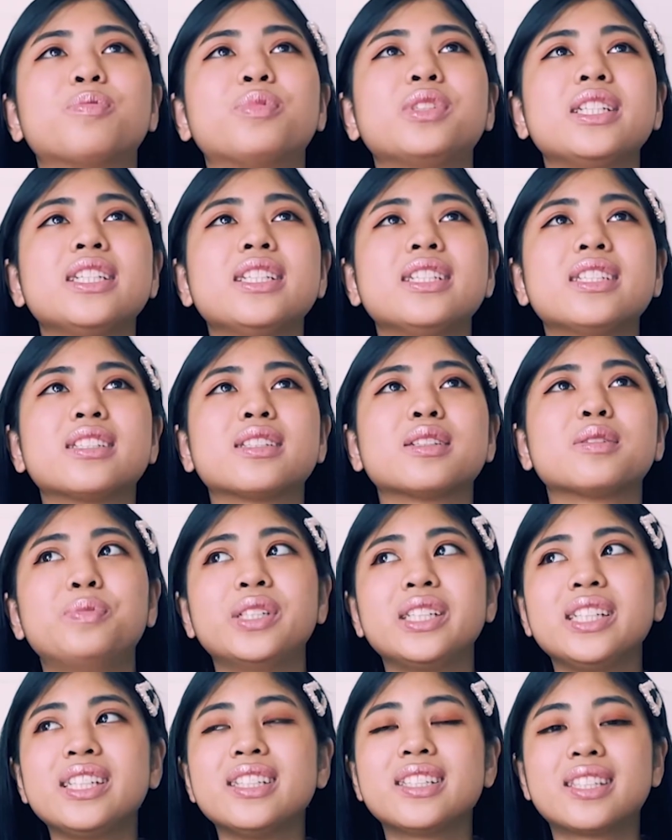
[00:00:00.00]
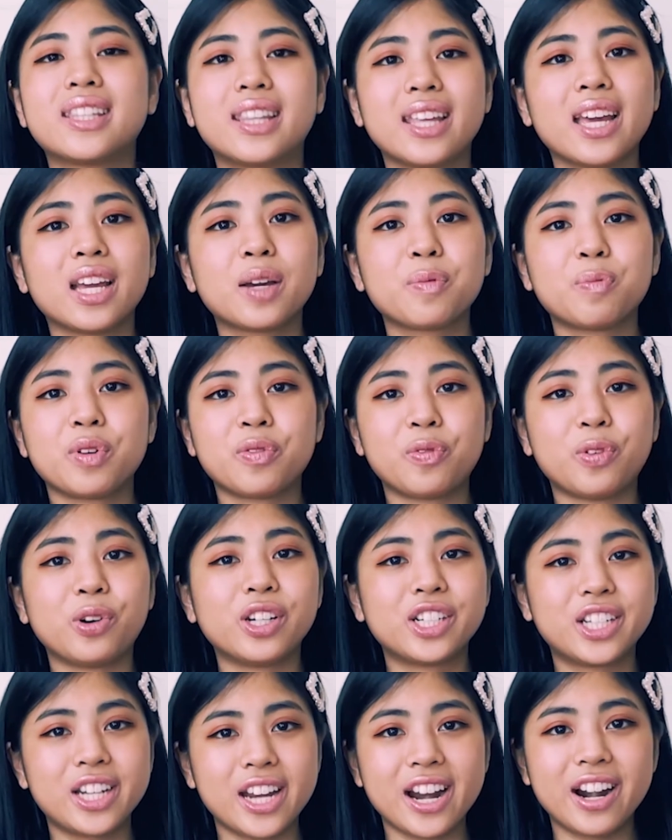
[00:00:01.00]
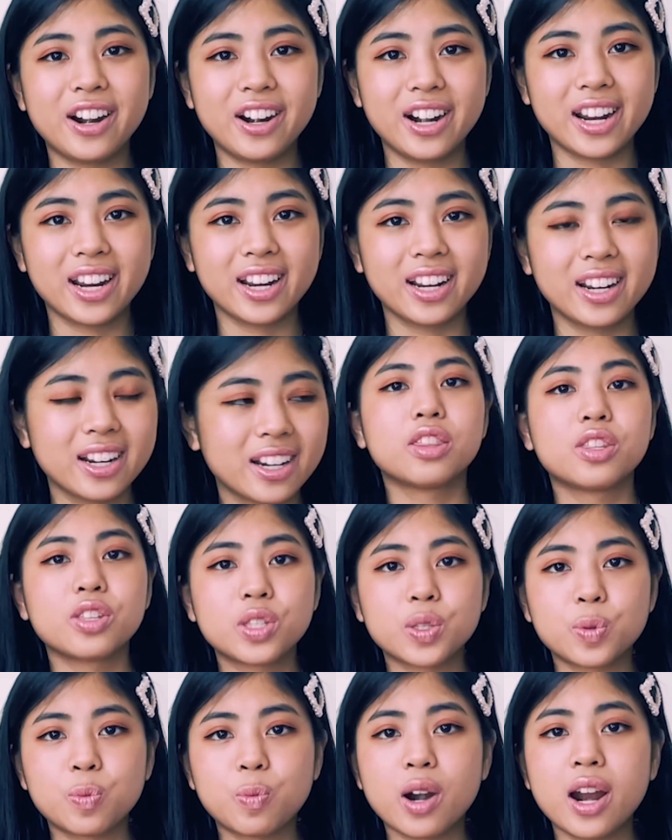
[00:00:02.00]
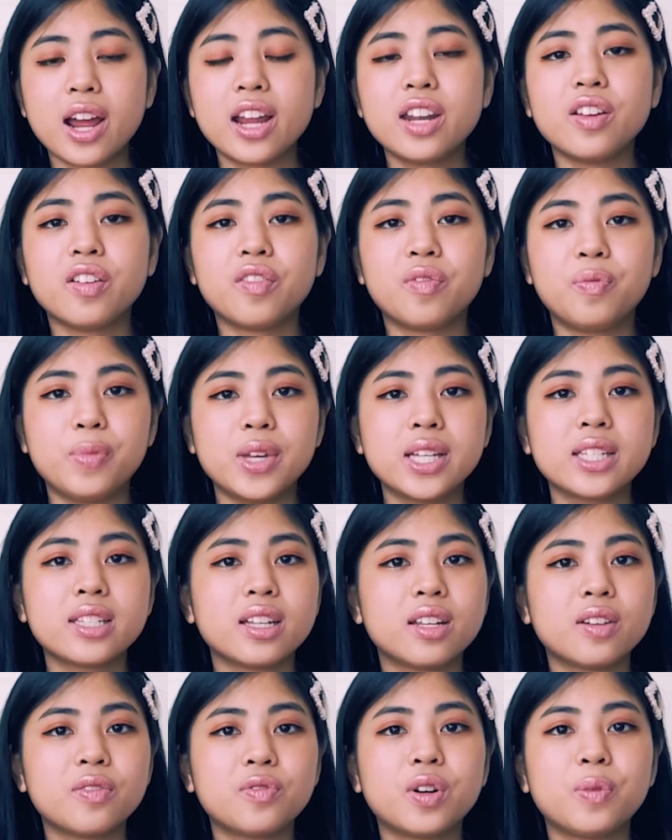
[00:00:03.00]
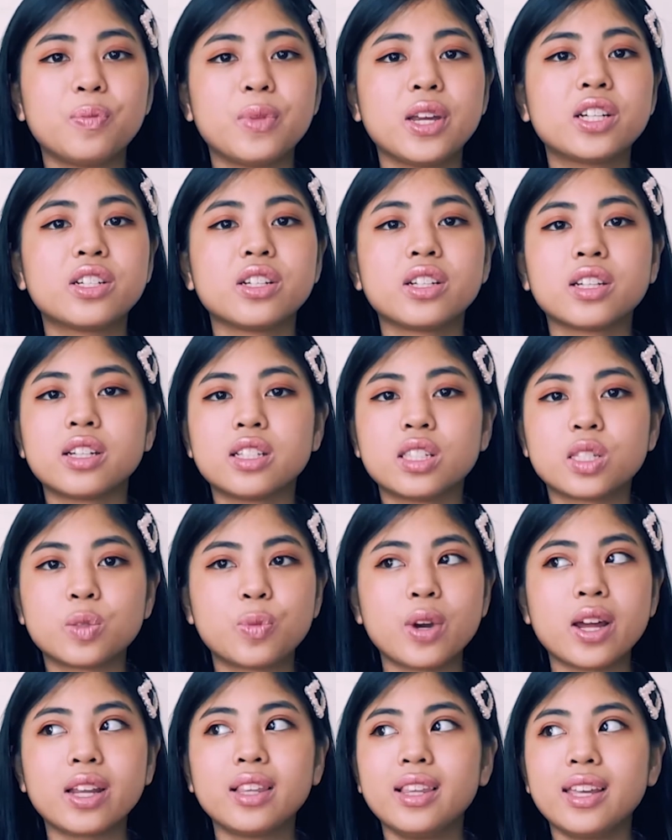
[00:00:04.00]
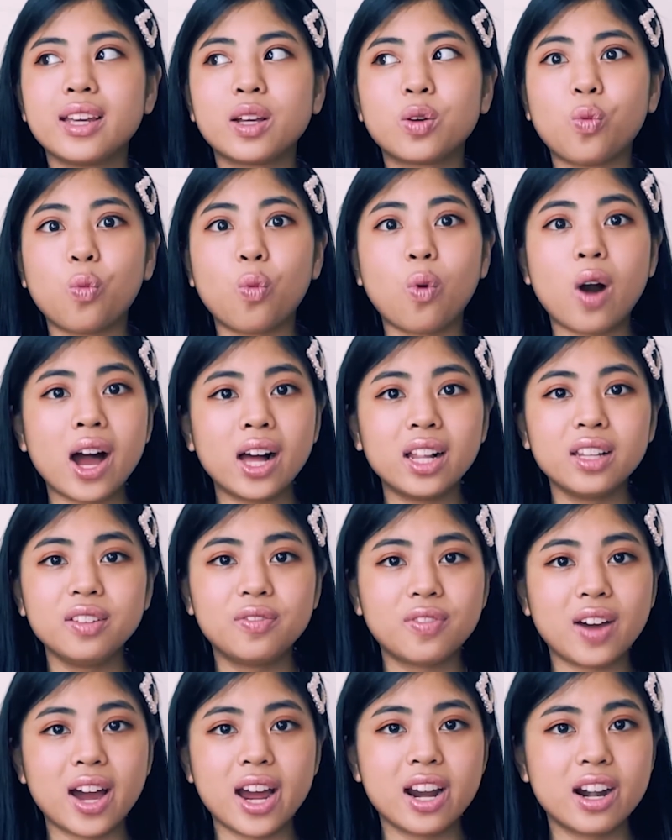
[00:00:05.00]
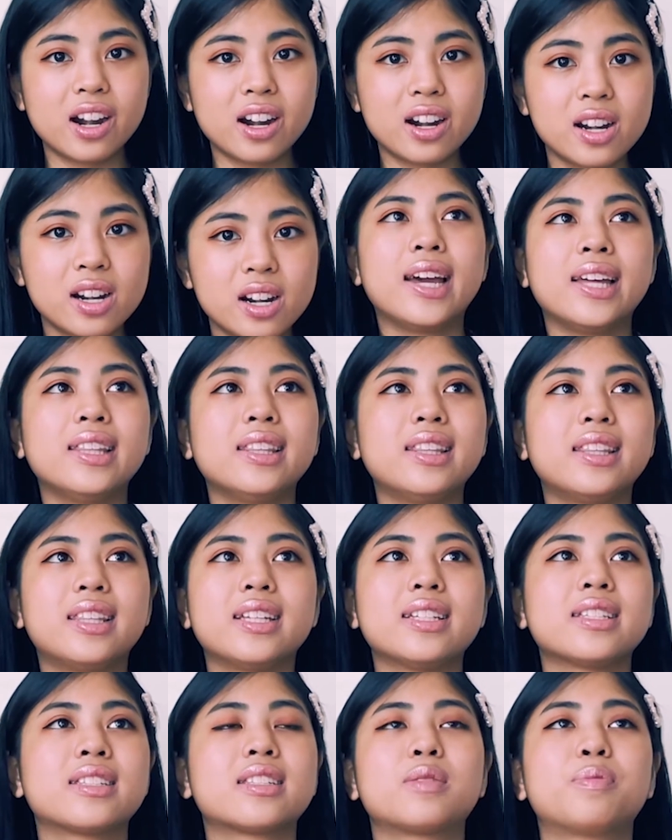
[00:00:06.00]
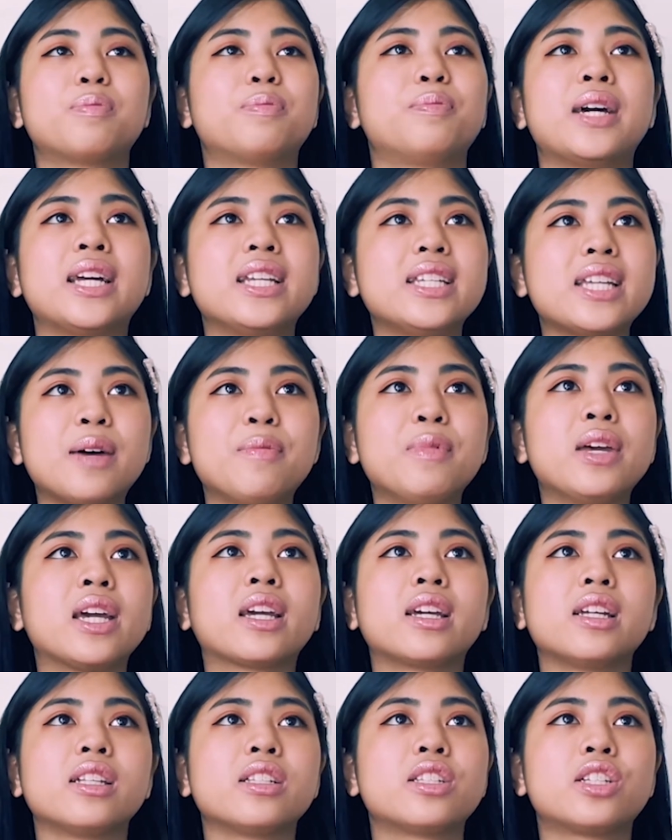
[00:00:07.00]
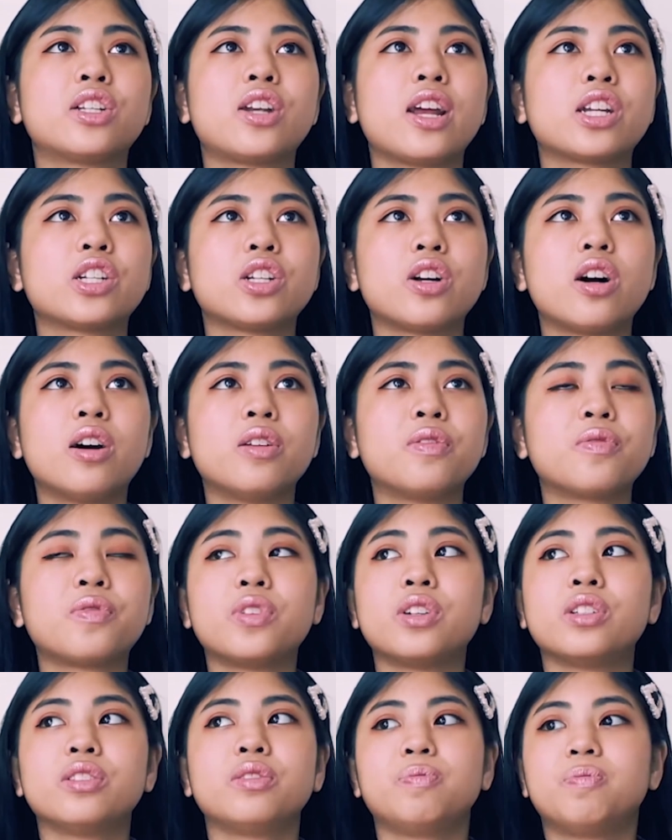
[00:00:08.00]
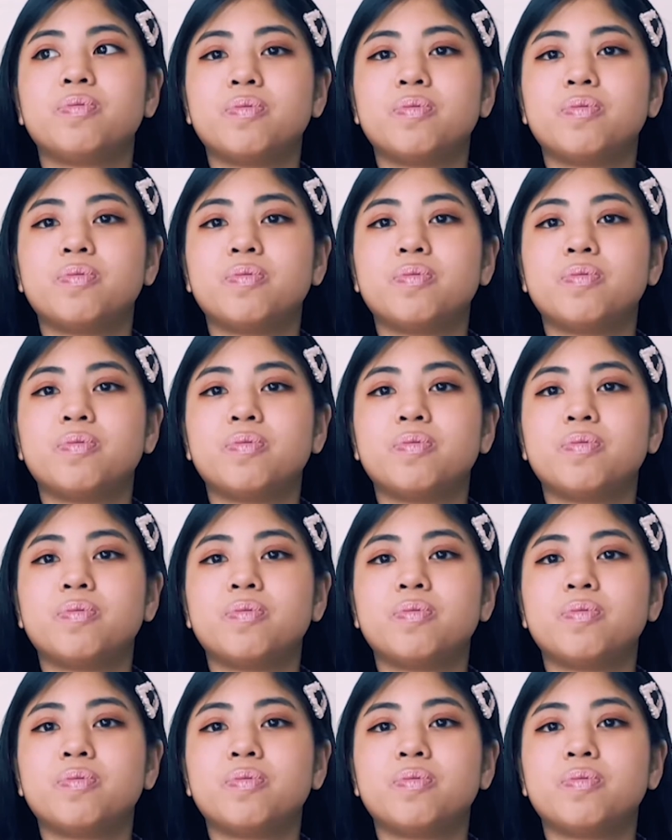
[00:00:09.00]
please think before sharing. The spread of misinformation can spread like wildfire, and this pandemic can stretch on for